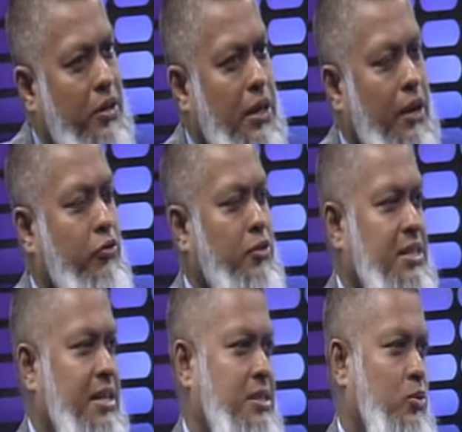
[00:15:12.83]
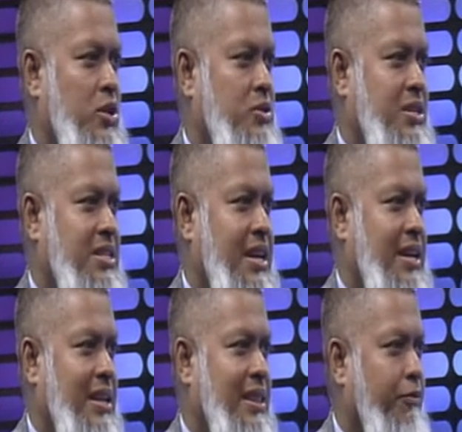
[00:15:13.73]
We are since 2010.
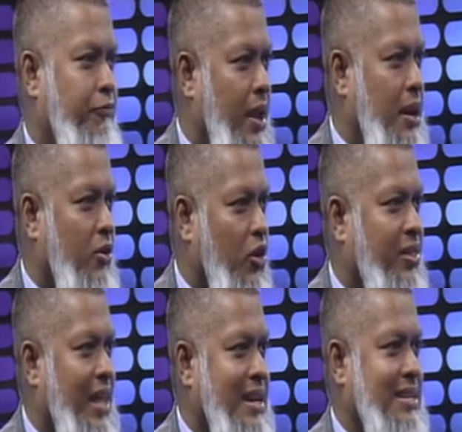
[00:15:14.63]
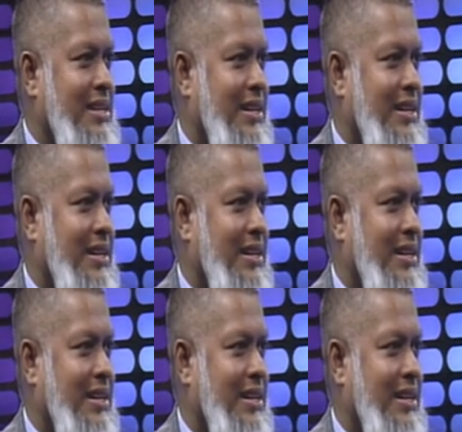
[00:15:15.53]
They failed on that